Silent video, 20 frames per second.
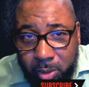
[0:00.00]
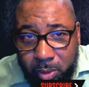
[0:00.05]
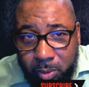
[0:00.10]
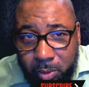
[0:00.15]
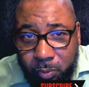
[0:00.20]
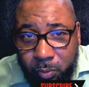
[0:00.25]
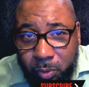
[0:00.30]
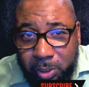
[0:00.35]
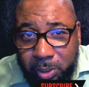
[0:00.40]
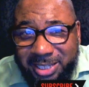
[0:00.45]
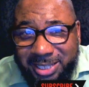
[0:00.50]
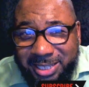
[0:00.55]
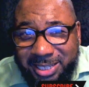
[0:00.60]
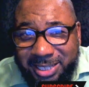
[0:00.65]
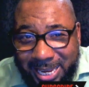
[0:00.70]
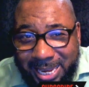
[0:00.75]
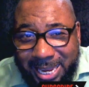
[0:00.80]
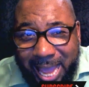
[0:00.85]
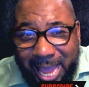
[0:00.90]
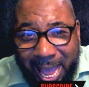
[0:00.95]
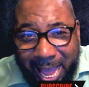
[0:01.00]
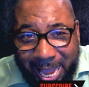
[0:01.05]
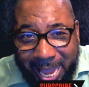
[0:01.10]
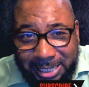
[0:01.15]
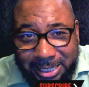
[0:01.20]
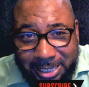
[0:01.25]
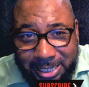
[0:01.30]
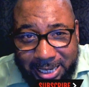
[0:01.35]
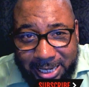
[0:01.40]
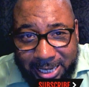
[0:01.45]
was the
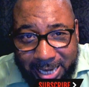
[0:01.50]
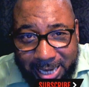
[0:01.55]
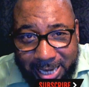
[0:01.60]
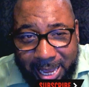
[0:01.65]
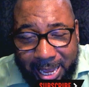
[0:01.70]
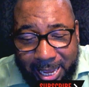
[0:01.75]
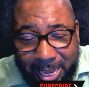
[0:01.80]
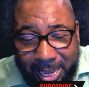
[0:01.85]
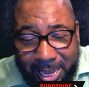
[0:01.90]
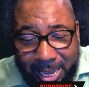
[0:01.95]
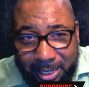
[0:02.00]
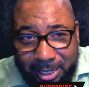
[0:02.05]
IT guy